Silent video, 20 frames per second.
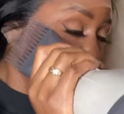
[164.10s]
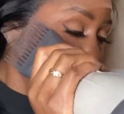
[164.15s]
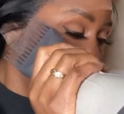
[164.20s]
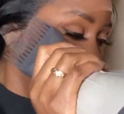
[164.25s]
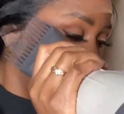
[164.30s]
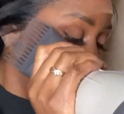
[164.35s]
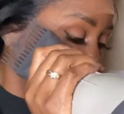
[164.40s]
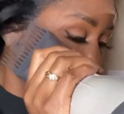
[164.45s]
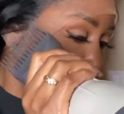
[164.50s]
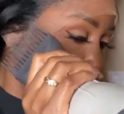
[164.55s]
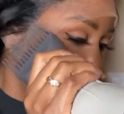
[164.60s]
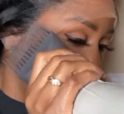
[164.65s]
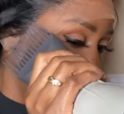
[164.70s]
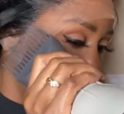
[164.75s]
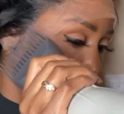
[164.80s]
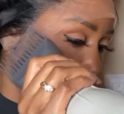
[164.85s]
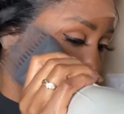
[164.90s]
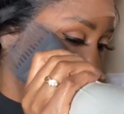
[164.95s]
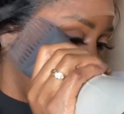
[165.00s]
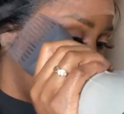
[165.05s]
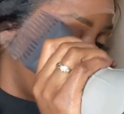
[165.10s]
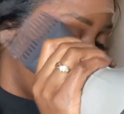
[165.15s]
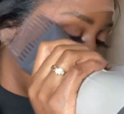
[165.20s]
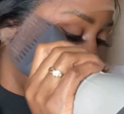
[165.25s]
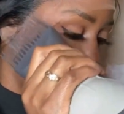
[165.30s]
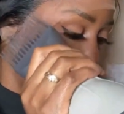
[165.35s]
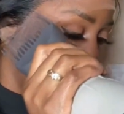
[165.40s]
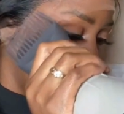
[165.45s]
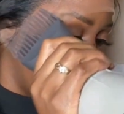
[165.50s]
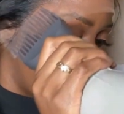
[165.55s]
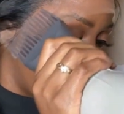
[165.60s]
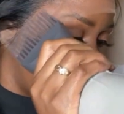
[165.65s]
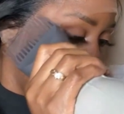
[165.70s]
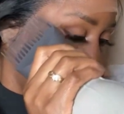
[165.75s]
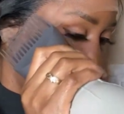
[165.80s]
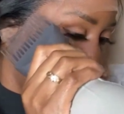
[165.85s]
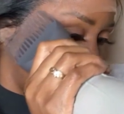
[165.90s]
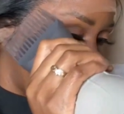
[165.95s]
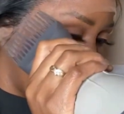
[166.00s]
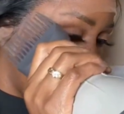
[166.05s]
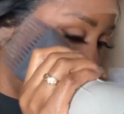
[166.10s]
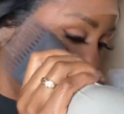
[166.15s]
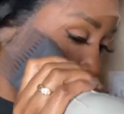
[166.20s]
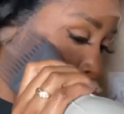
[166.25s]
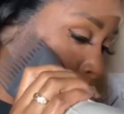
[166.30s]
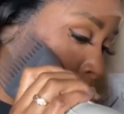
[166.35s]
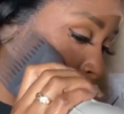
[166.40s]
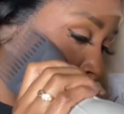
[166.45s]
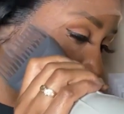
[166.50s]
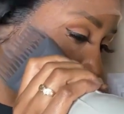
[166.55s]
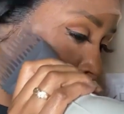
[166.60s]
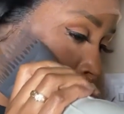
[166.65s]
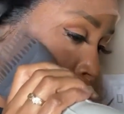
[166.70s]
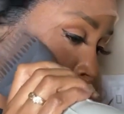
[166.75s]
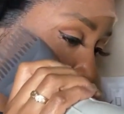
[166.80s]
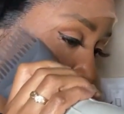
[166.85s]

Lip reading: with the blow dryer on warm